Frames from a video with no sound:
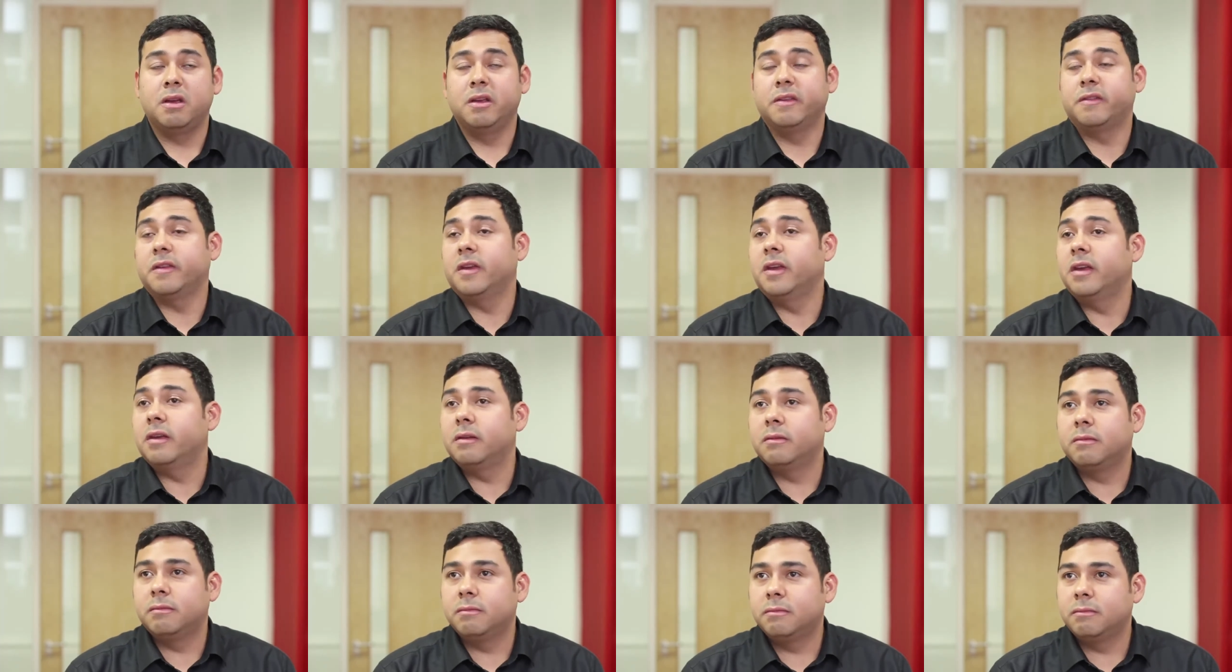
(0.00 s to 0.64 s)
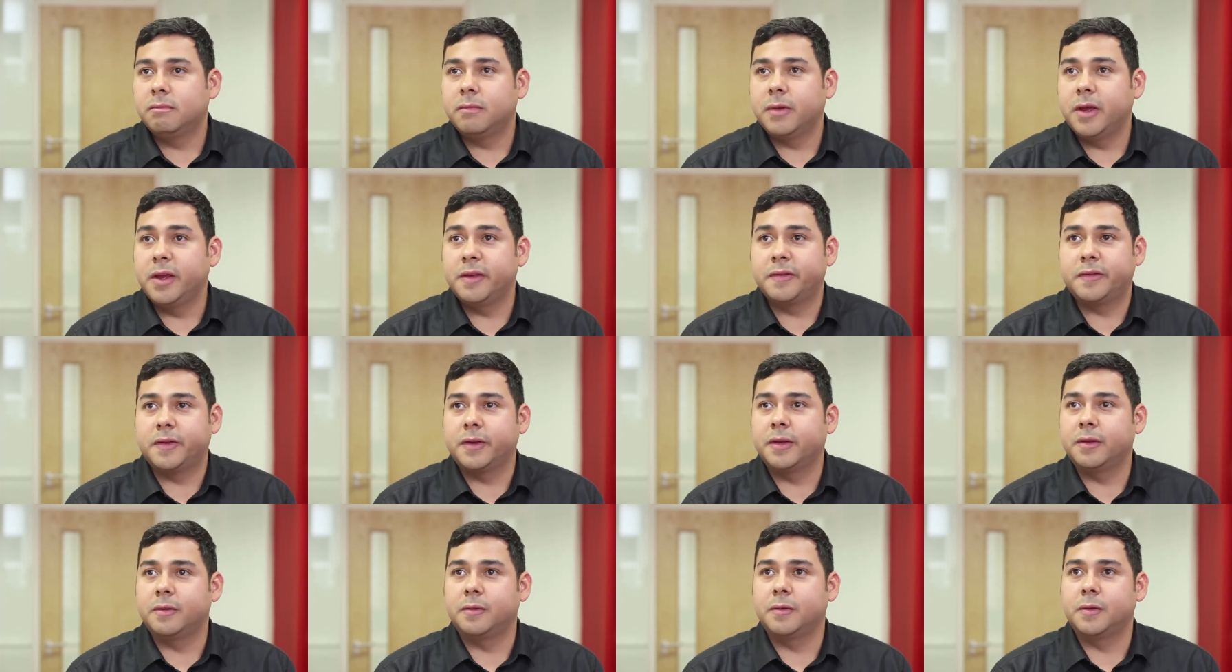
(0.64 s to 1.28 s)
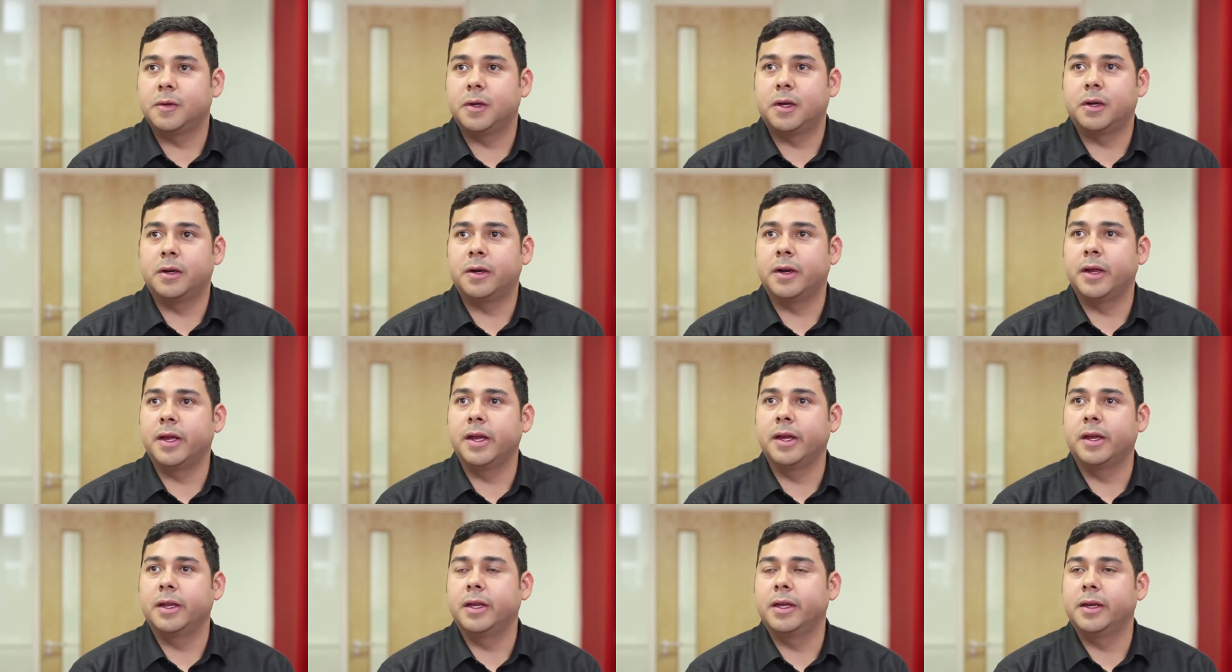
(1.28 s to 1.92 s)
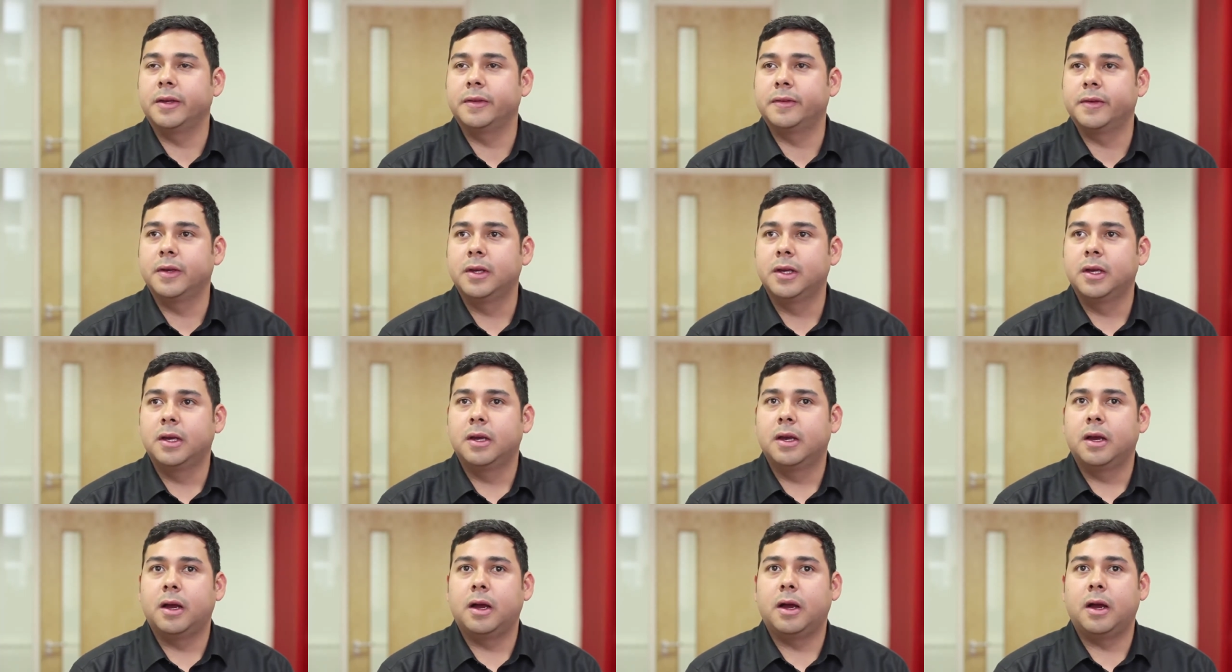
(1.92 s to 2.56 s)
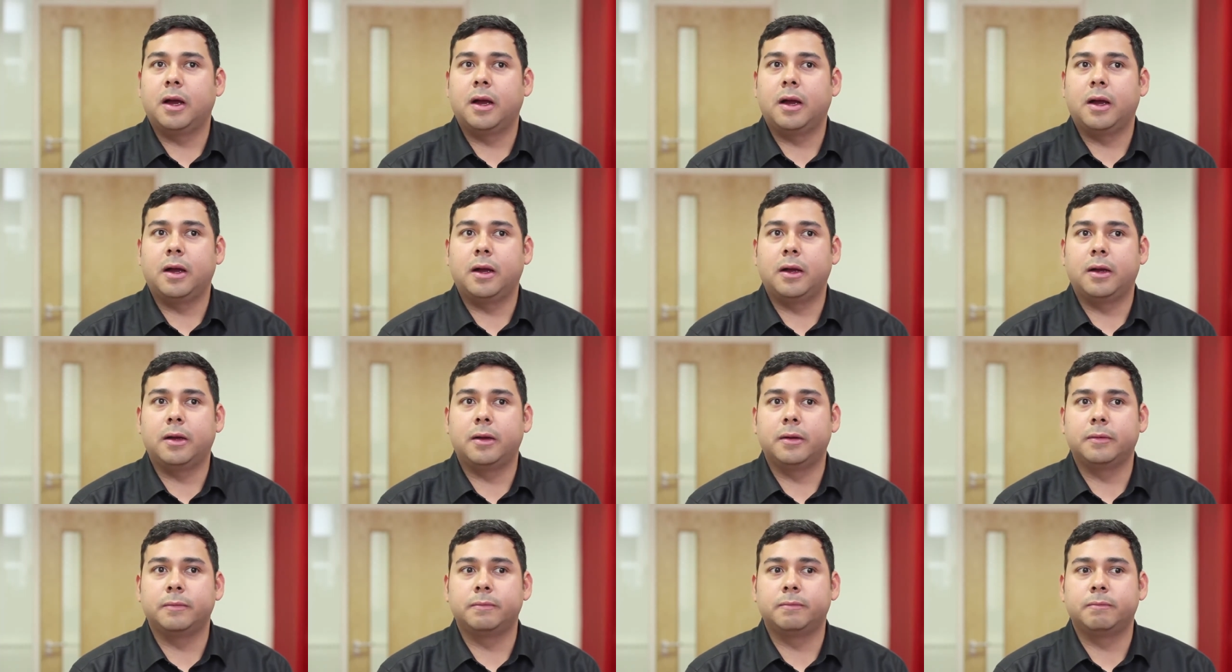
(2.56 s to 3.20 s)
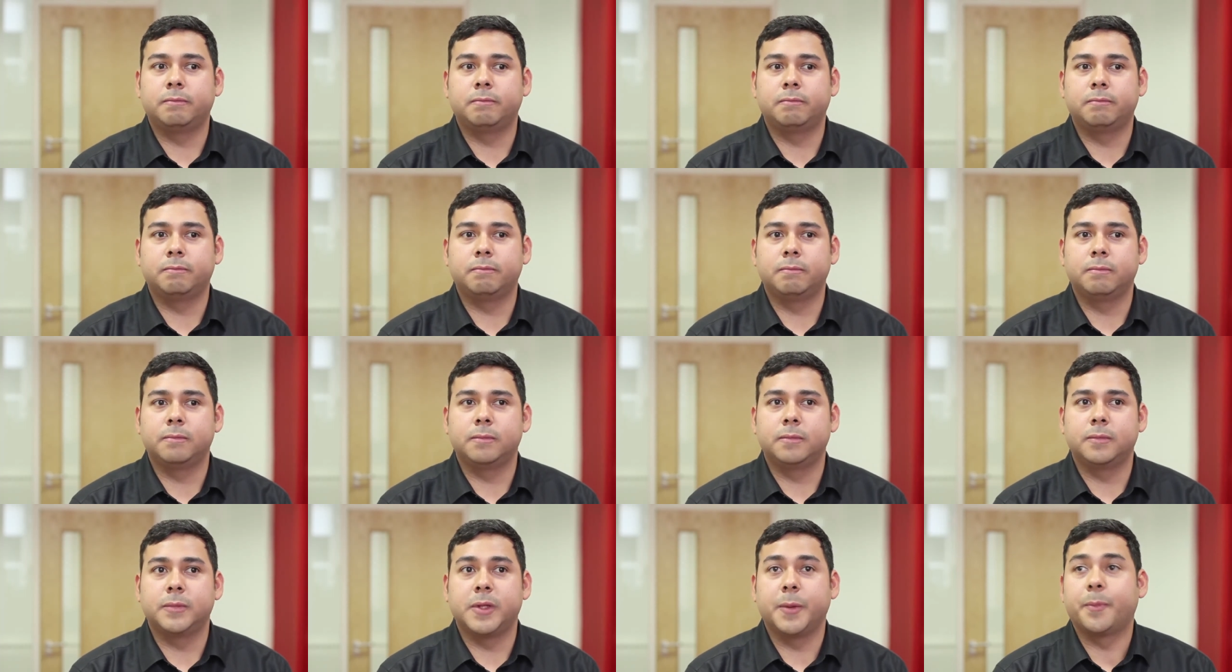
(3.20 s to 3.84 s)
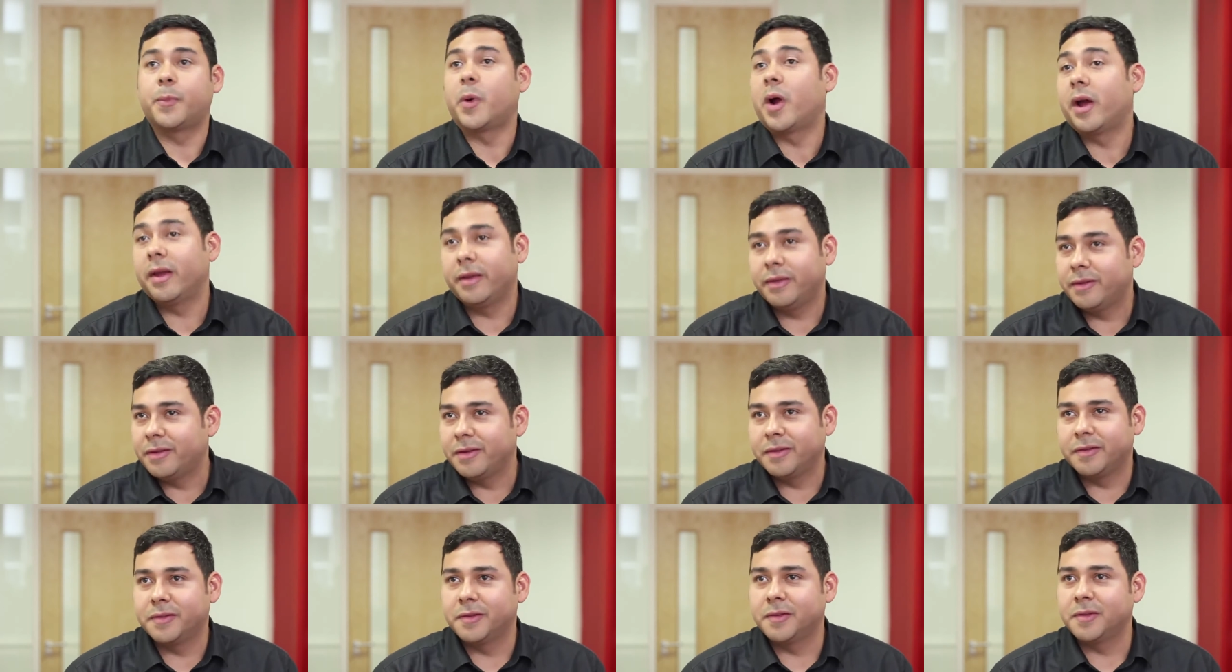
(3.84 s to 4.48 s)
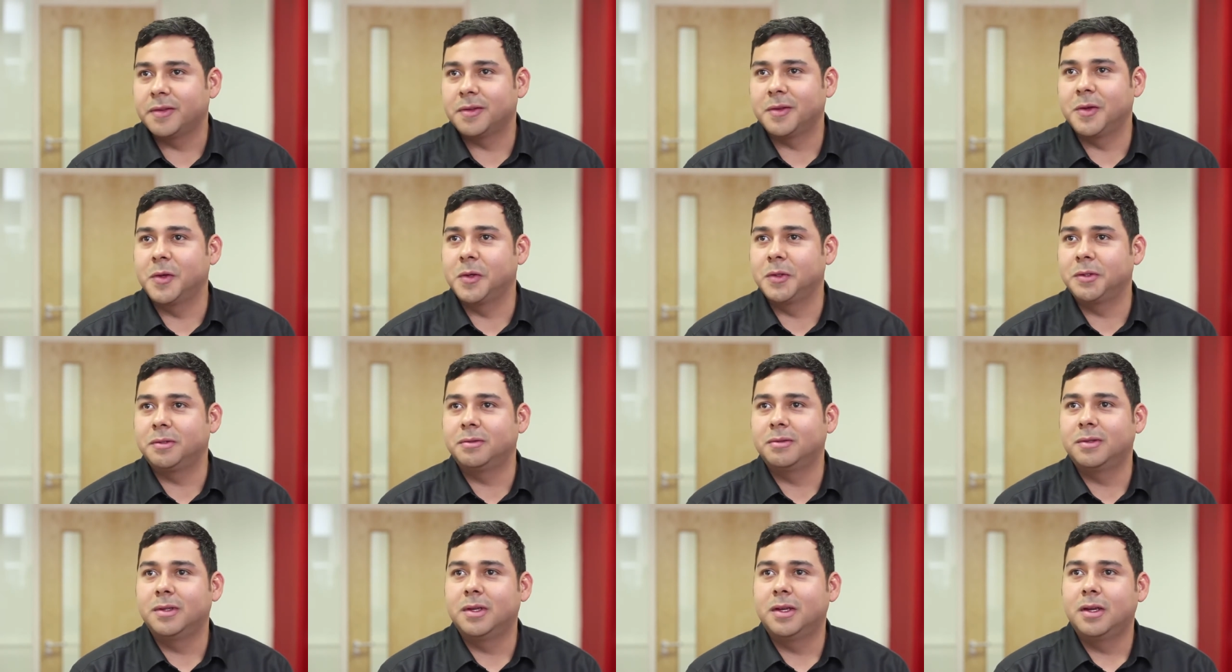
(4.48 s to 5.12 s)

It's easy to learn English. Uh, the price is good.